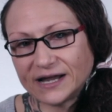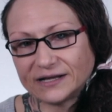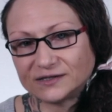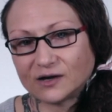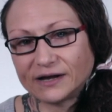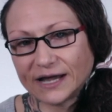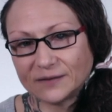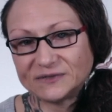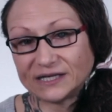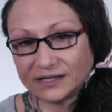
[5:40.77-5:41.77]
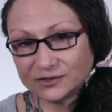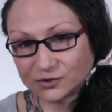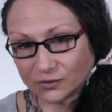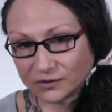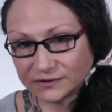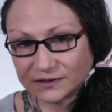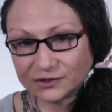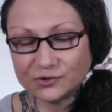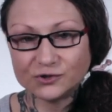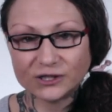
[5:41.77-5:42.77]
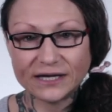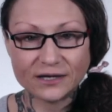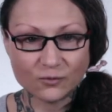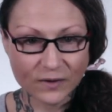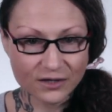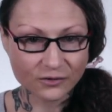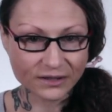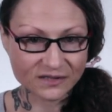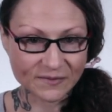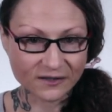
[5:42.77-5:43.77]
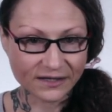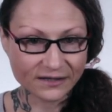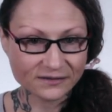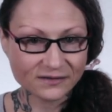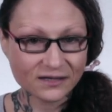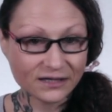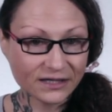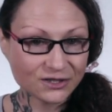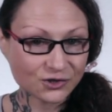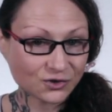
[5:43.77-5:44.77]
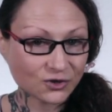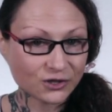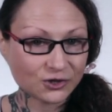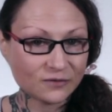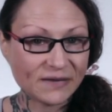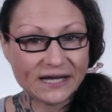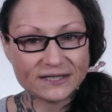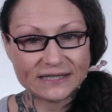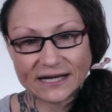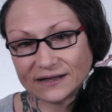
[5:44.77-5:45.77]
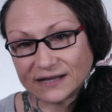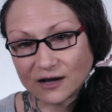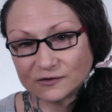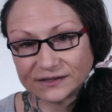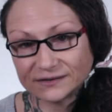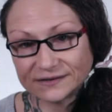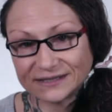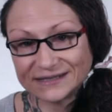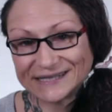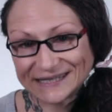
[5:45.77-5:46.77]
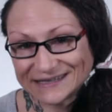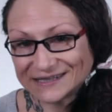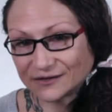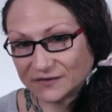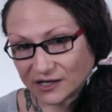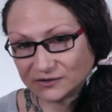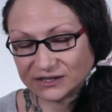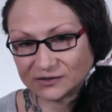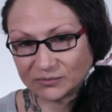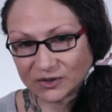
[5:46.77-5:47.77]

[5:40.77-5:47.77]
hens are kept indoors, usually in windowless buildings. Each structure may contain thousands to tens of thousands of